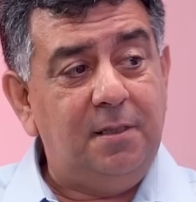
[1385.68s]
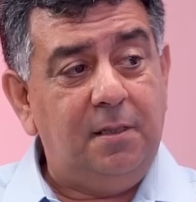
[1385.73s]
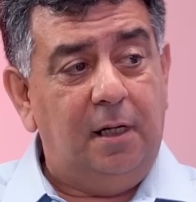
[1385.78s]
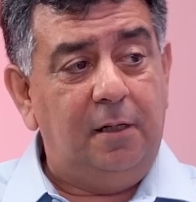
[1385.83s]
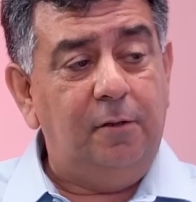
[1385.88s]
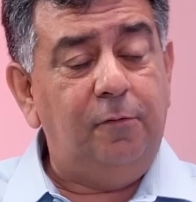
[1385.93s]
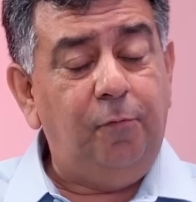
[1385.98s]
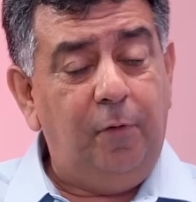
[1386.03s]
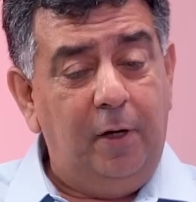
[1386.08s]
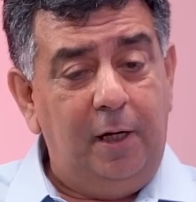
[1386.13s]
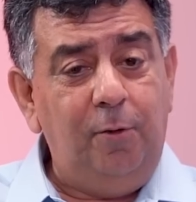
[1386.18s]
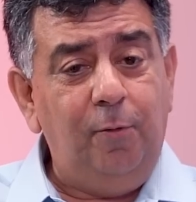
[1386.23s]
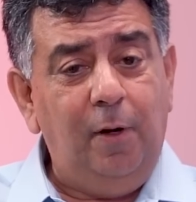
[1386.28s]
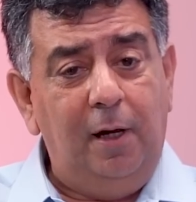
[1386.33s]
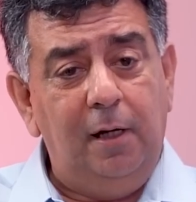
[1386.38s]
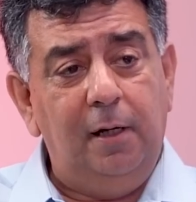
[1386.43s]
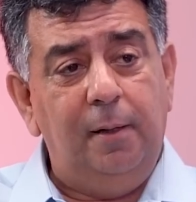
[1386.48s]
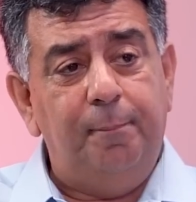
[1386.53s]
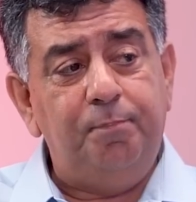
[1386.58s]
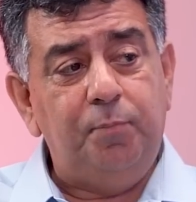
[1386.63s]
done very
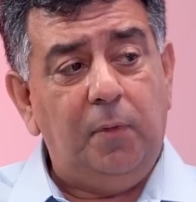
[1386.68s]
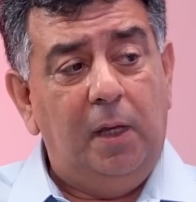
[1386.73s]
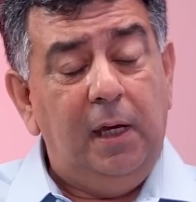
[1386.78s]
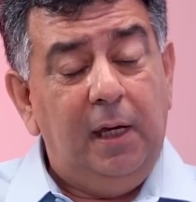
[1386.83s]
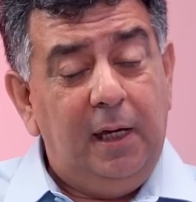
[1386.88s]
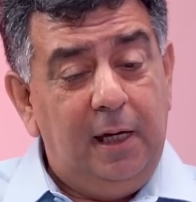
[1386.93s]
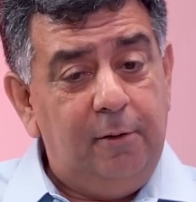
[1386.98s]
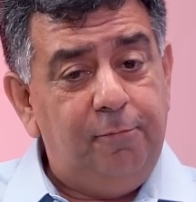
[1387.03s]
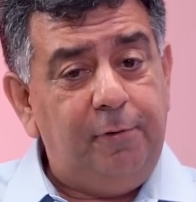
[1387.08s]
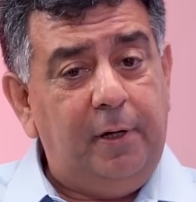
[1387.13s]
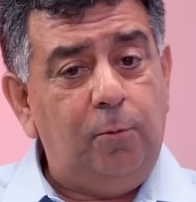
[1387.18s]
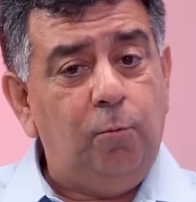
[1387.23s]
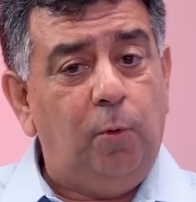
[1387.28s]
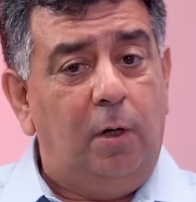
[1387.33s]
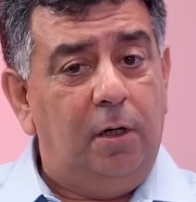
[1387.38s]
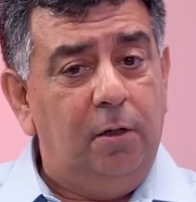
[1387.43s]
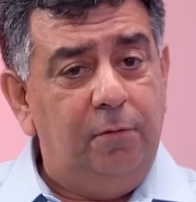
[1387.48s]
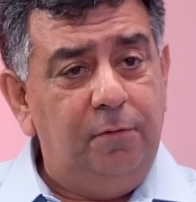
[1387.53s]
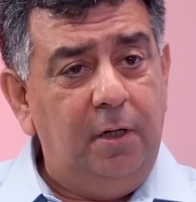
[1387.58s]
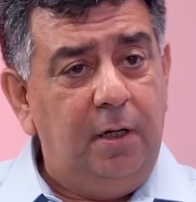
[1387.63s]
well. In fact,
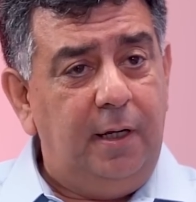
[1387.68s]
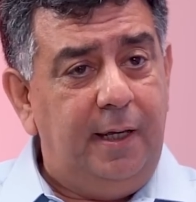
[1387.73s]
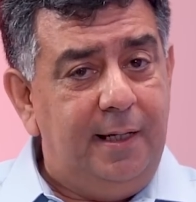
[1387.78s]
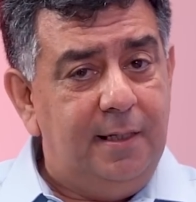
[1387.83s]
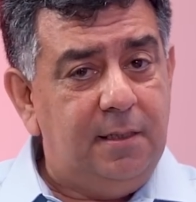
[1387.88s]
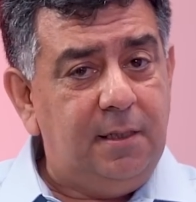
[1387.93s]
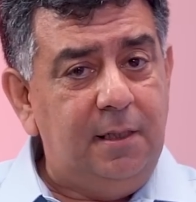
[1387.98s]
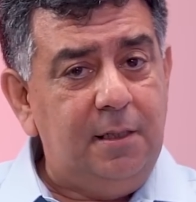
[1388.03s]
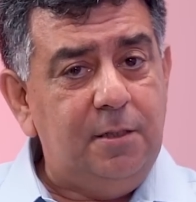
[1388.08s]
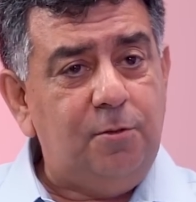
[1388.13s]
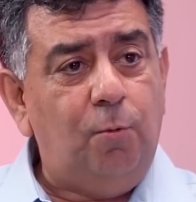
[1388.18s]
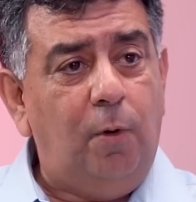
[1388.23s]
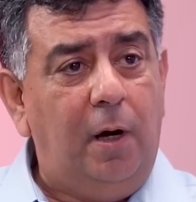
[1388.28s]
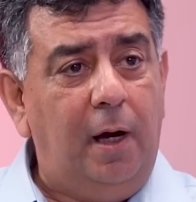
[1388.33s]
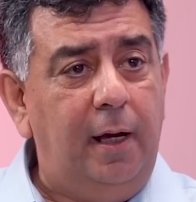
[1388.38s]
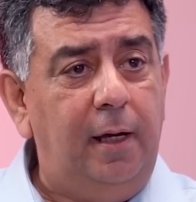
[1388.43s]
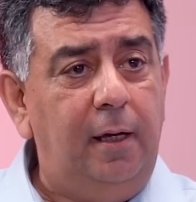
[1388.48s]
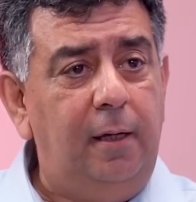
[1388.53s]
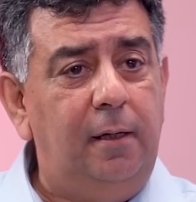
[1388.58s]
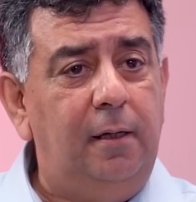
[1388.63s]
one of the reasons
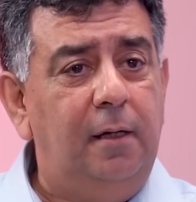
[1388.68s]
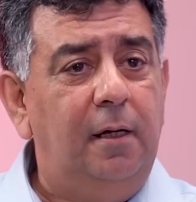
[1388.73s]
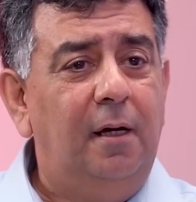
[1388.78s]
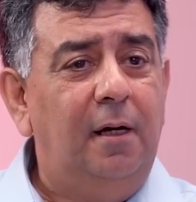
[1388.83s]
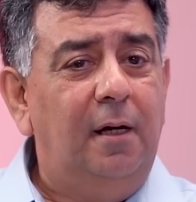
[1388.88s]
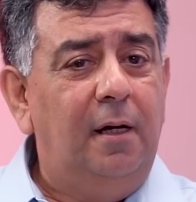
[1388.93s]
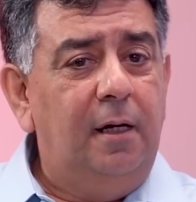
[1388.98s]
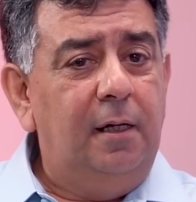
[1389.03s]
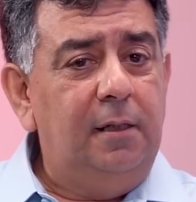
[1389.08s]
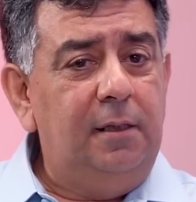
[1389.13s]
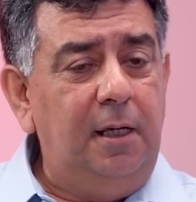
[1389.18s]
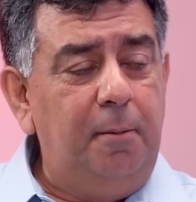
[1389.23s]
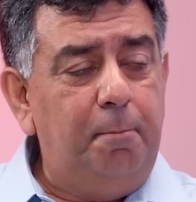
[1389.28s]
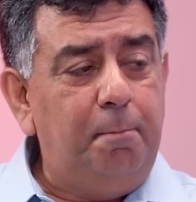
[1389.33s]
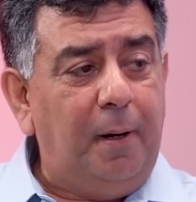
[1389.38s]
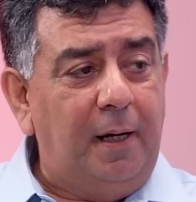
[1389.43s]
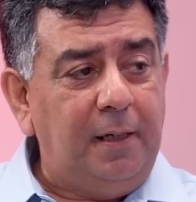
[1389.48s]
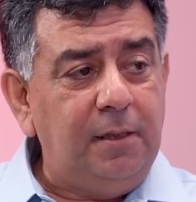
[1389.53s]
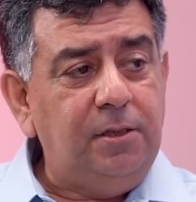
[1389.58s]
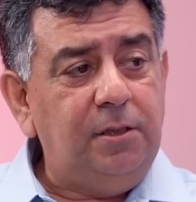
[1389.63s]
why the
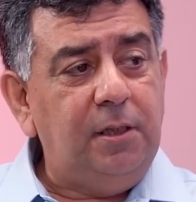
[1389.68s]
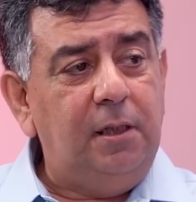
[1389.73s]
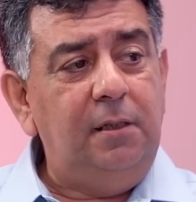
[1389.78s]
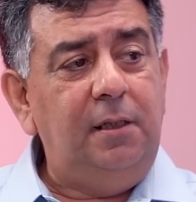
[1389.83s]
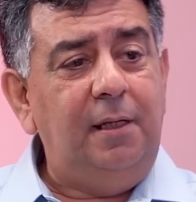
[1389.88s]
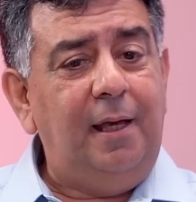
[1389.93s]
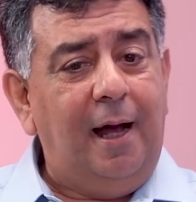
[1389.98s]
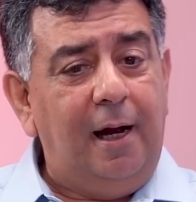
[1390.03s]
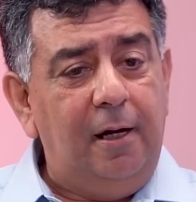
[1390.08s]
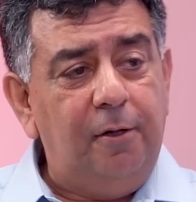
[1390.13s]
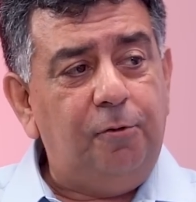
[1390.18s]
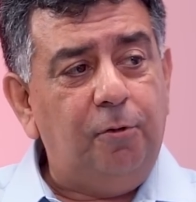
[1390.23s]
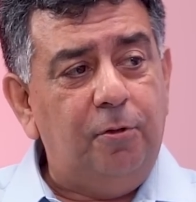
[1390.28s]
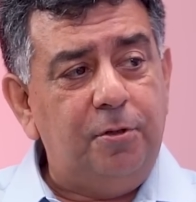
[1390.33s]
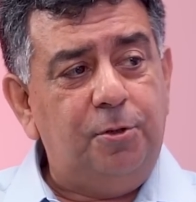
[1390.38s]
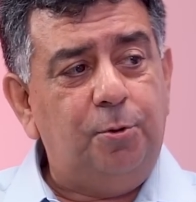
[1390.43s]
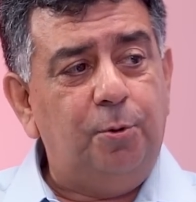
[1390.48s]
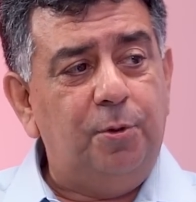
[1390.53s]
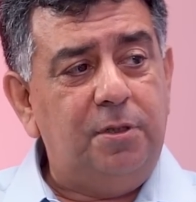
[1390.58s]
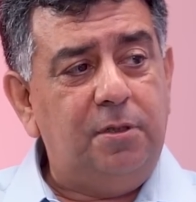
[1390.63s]
Punch and the
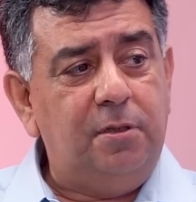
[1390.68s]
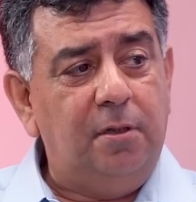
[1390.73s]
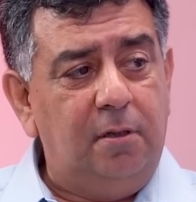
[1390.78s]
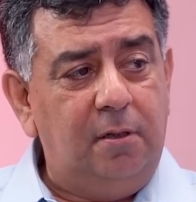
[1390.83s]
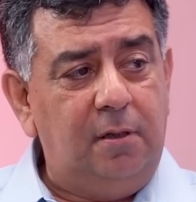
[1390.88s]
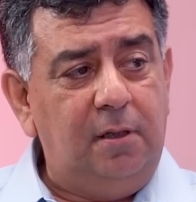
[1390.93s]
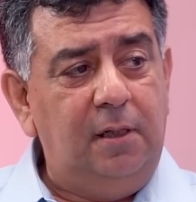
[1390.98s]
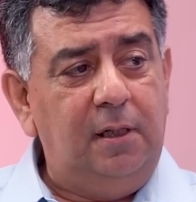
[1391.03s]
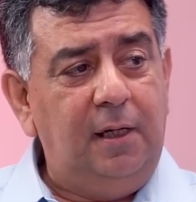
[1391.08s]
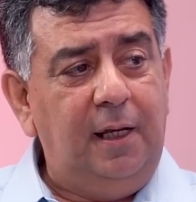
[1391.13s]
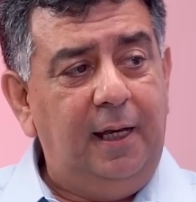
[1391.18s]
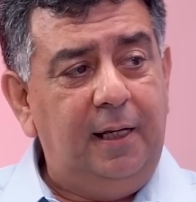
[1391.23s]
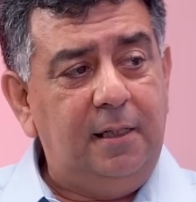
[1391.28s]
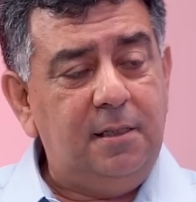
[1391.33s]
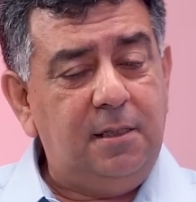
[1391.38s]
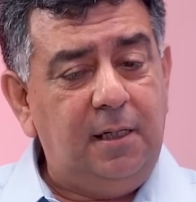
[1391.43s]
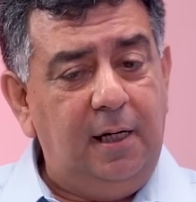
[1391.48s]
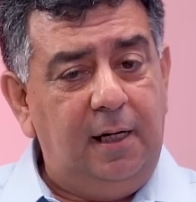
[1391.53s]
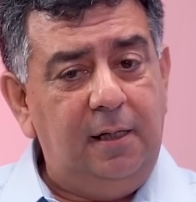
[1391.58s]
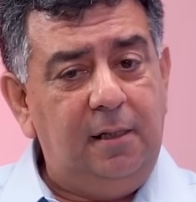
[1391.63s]
Altroz to a certain
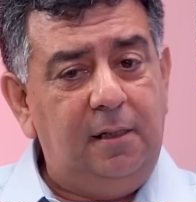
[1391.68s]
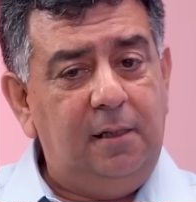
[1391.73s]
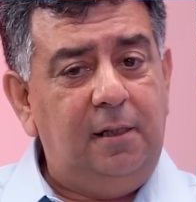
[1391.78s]
extent